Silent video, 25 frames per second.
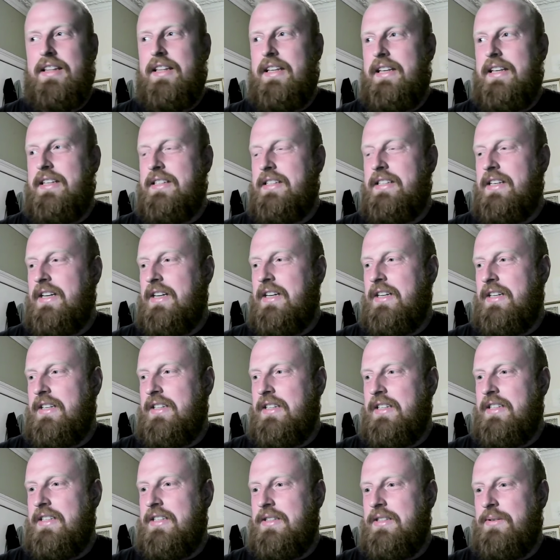these
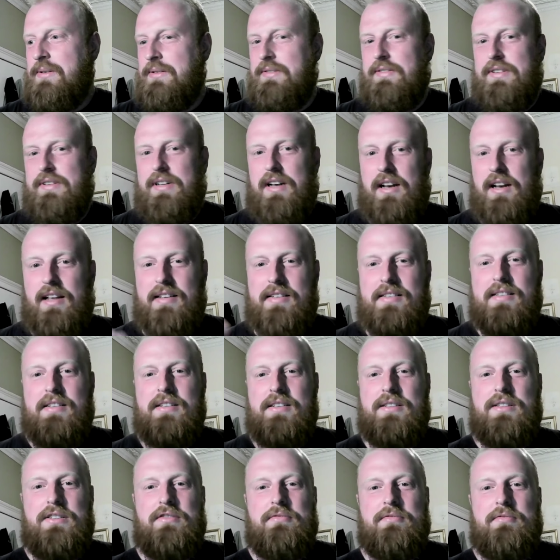sort of
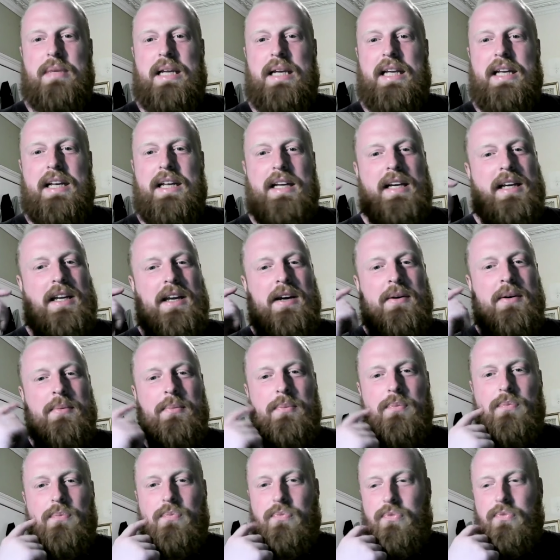clusters of meaning.
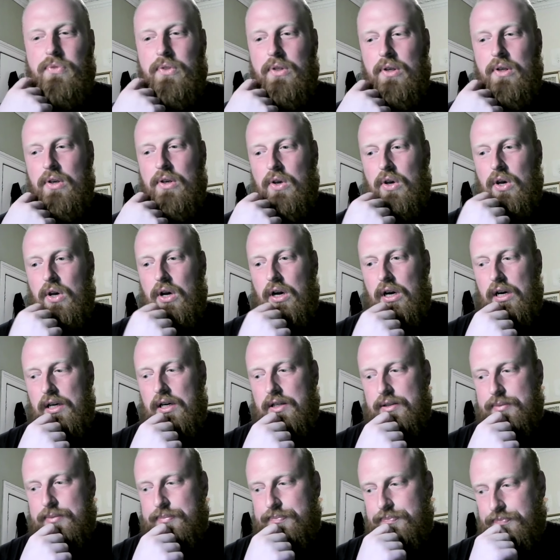
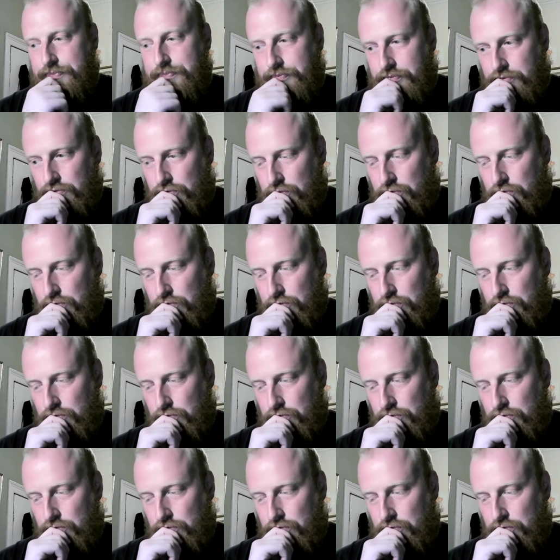Yeah.